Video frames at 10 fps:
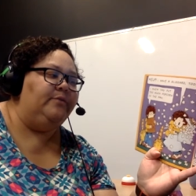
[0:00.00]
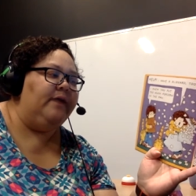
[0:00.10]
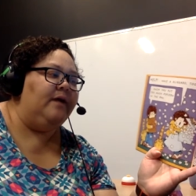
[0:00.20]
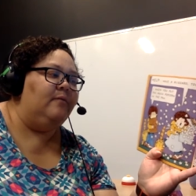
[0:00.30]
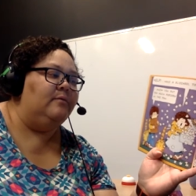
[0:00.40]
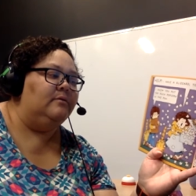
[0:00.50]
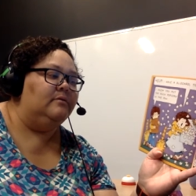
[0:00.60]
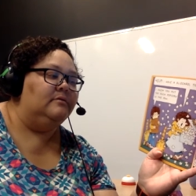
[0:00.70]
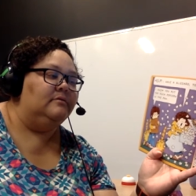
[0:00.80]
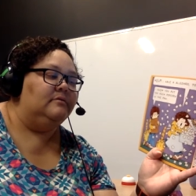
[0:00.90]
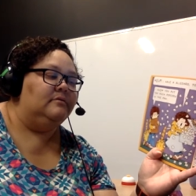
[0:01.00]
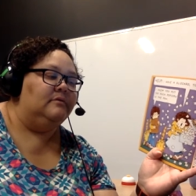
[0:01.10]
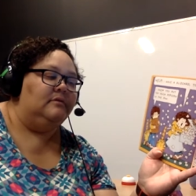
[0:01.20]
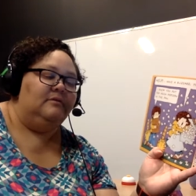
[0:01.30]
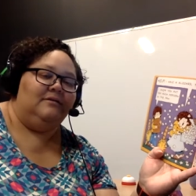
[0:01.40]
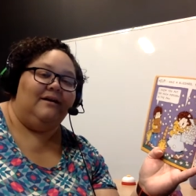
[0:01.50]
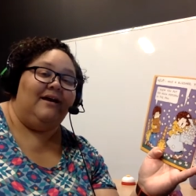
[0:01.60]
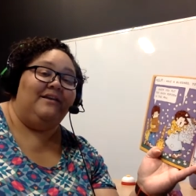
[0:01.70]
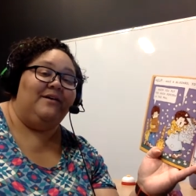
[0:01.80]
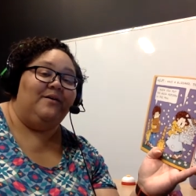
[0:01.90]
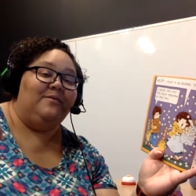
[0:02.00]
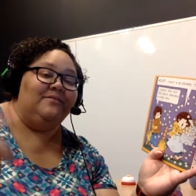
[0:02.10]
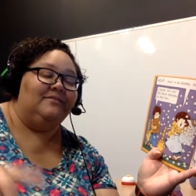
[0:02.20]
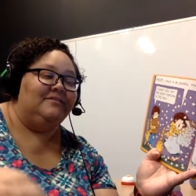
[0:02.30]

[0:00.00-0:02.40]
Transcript: now? I know.